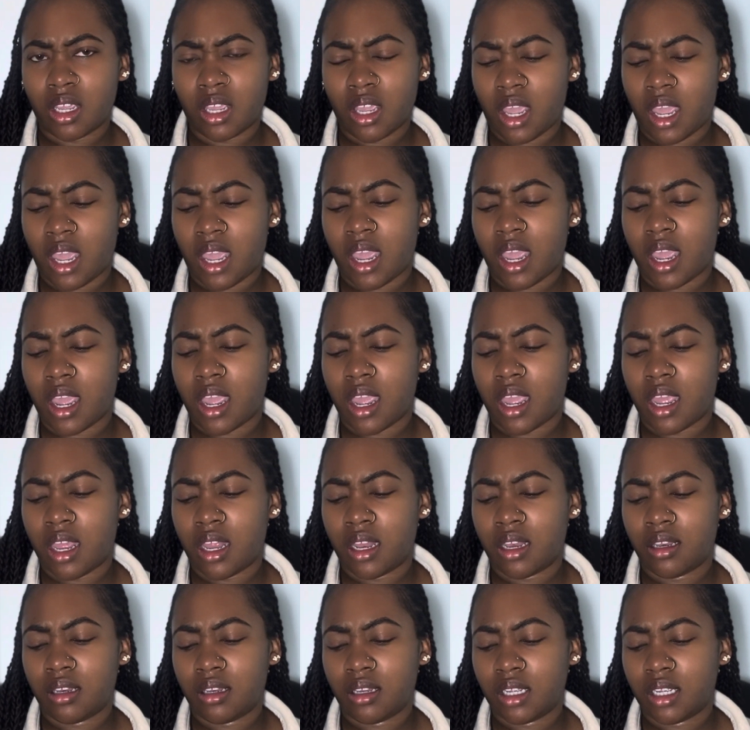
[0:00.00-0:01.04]

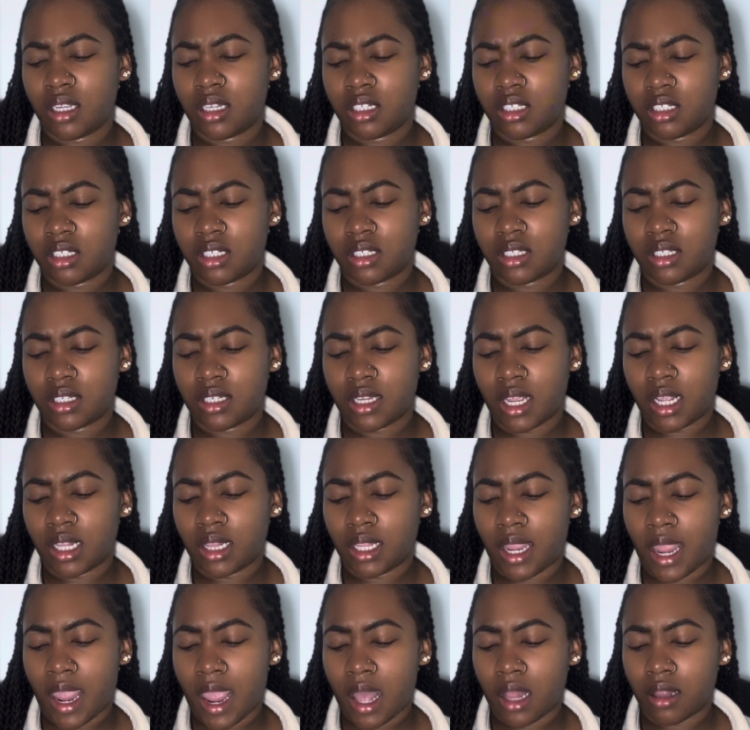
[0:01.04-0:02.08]
and it's just a
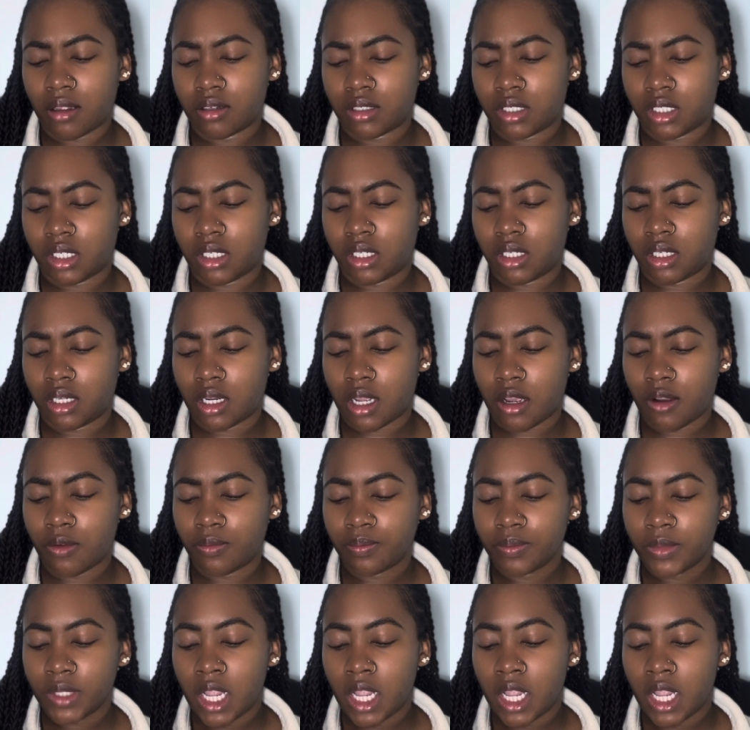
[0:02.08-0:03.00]
daily allergy, you know?